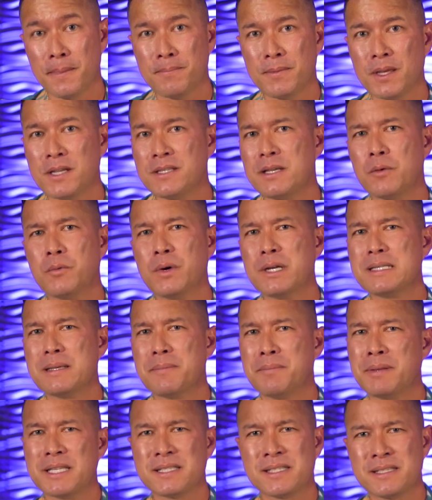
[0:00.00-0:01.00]
Now you say, what is it,
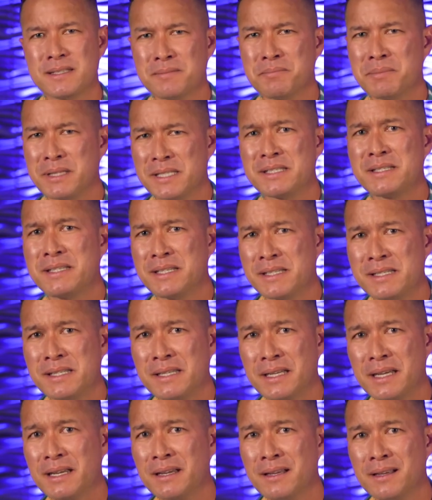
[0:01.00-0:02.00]

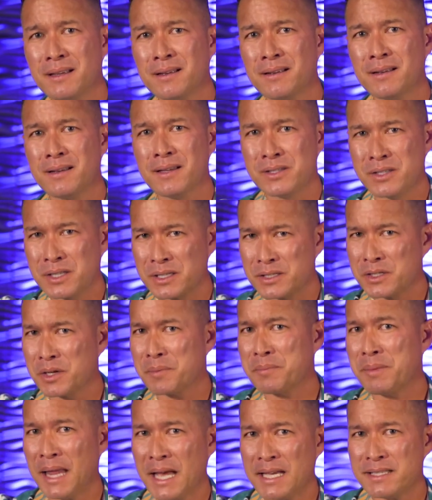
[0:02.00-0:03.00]
plasticity? Is there
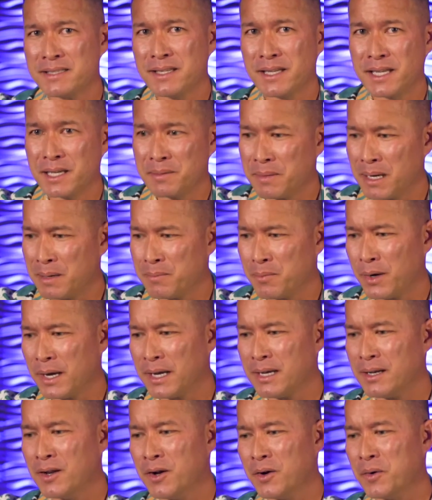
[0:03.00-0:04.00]
plastic in my
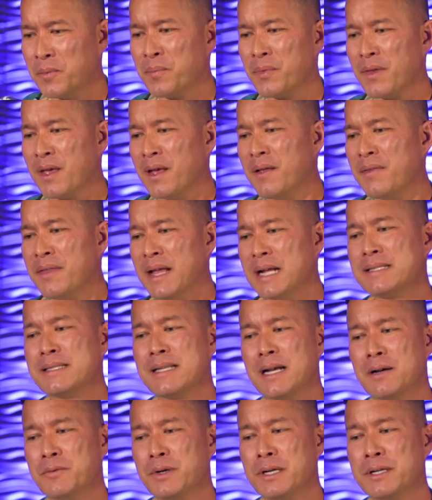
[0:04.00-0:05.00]
brain? No, that's
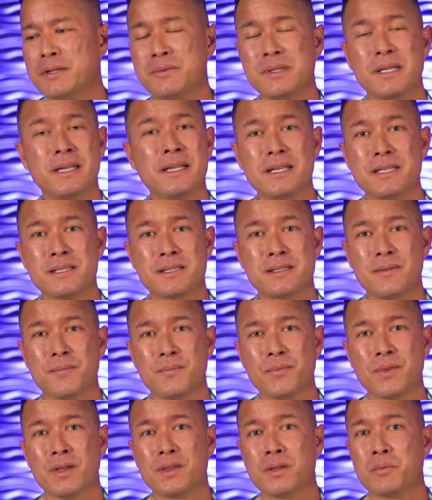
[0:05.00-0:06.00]
not what it is.
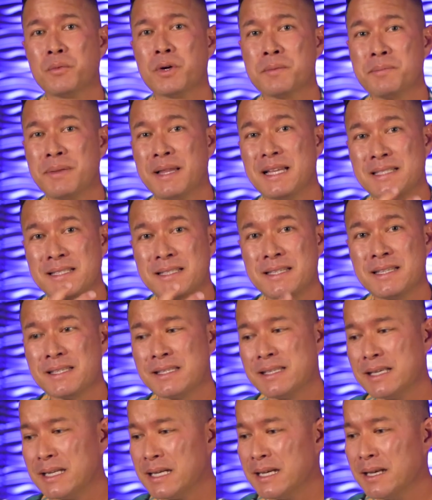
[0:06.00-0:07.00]
The word
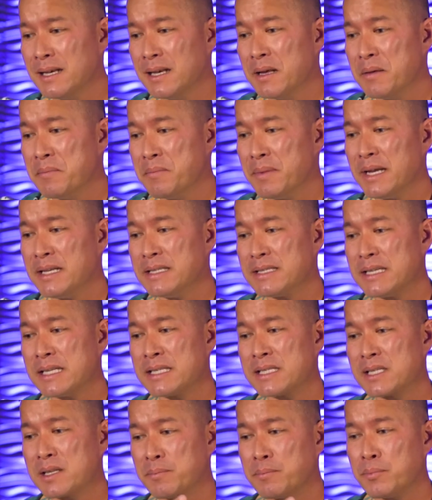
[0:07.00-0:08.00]
plasticity means
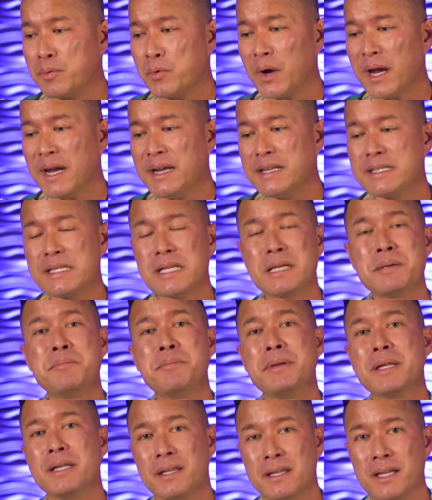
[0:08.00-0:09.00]
it's the brain's
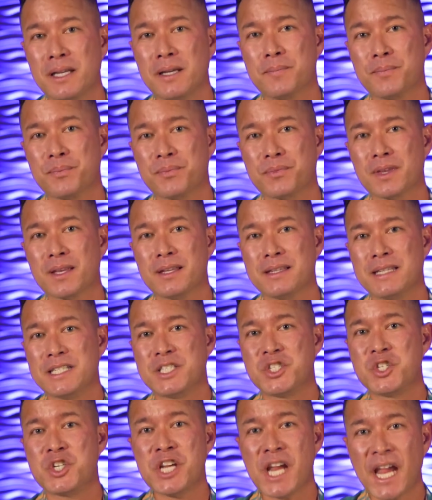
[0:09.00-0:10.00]
ability to
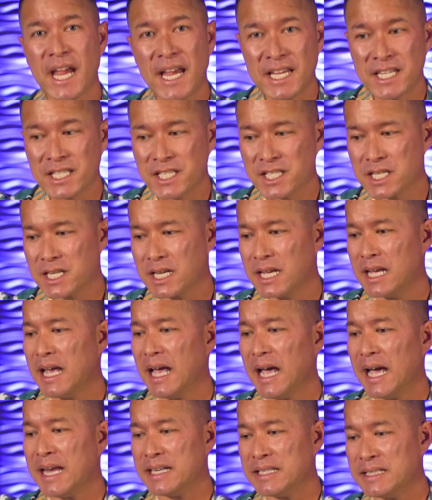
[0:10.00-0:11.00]
change
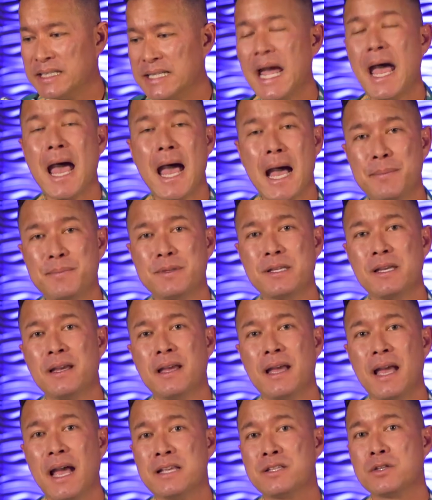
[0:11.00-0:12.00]
and adapt
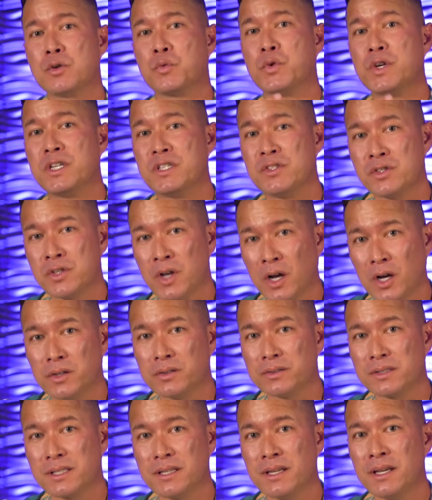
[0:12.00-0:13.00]
as a
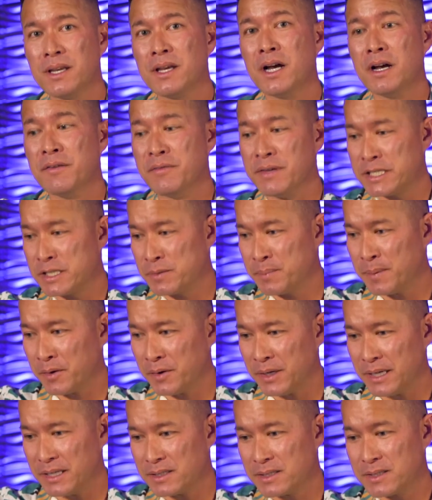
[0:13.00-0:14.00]
result of
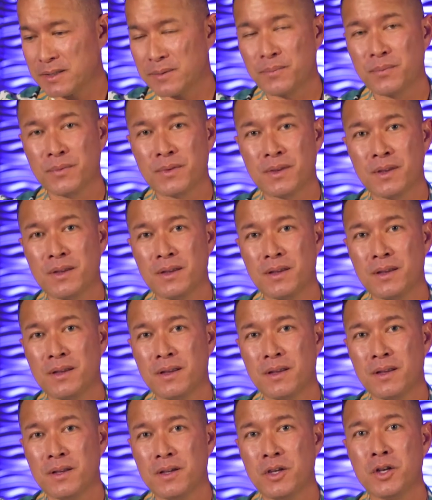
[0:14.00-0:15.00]
experience.
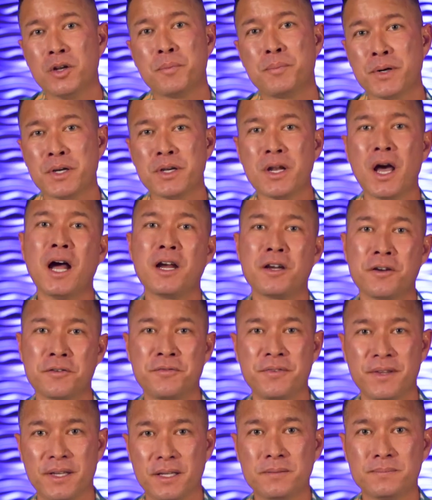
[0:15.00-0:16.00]
You know,
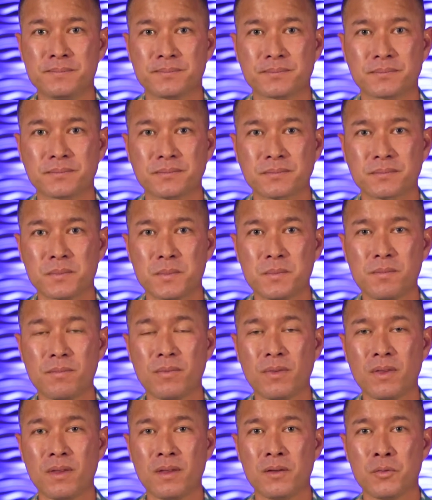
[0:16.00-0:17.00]
pornography
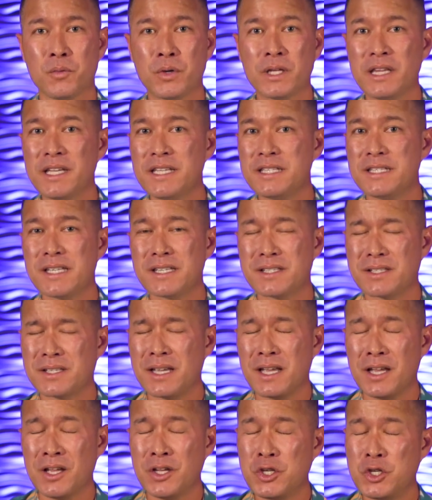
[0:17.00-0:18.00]
releases
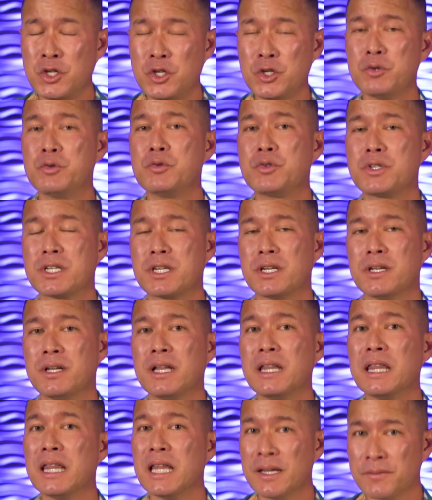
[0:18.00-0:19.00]
huge
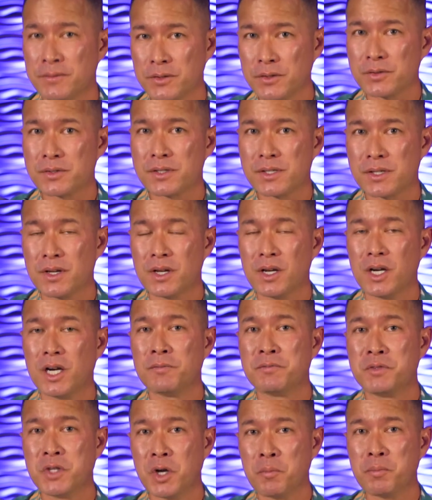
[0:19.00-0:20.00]
levels
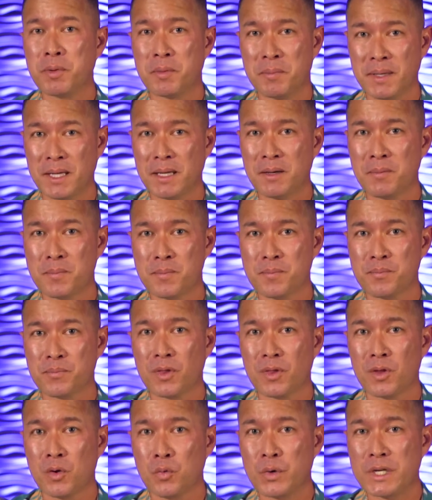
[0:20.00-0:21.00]
of dopamine,
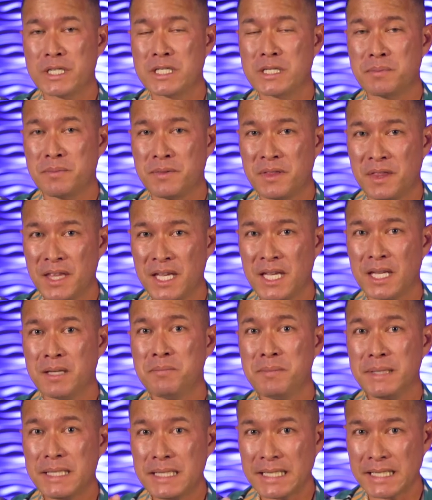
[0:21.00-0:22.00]
which then
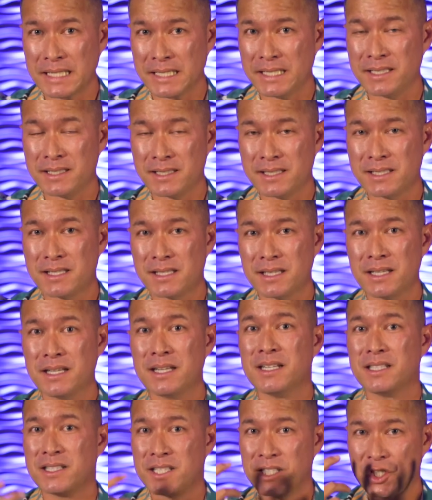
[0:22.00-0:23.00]
begins
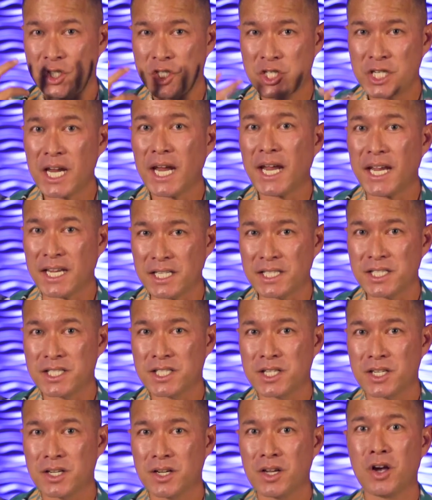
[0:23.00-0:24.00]
to
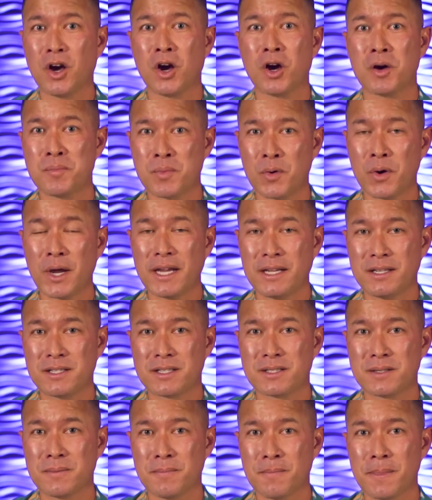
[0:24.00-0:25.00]
change our
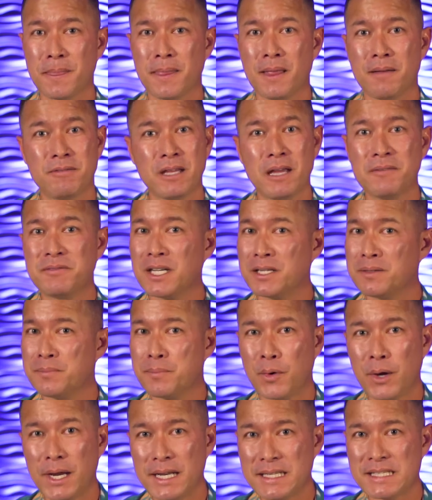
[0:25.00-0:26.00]
brains. They've done
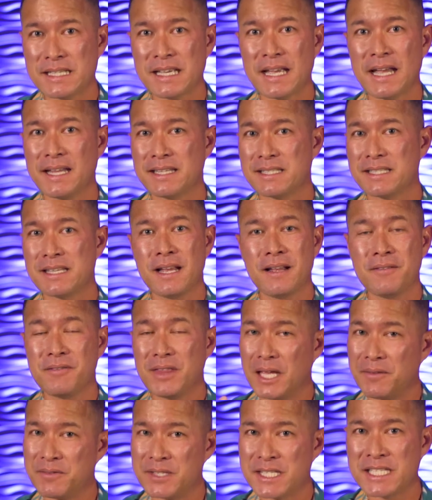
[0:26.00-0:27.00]
brain scans.
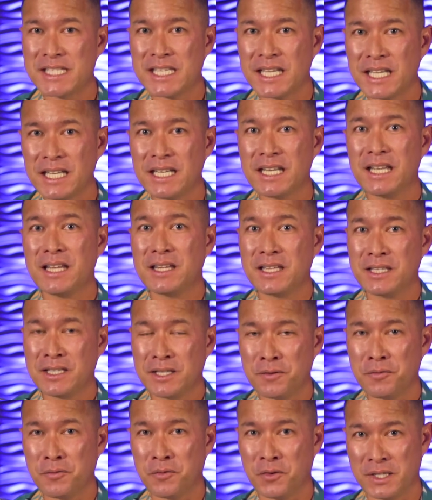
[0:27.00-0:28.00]
They've seen the
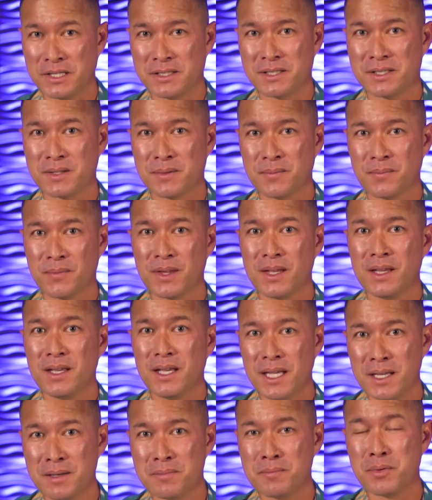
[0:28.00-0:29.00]
difference
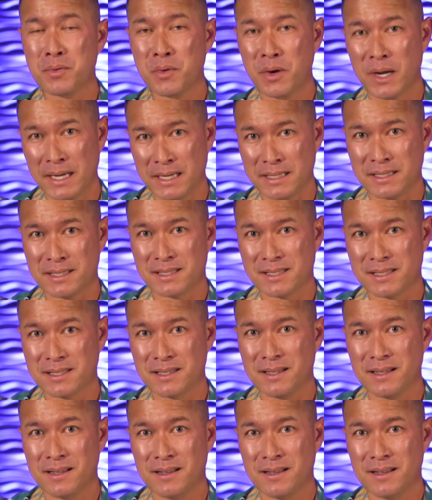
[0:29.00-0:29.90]
in brains.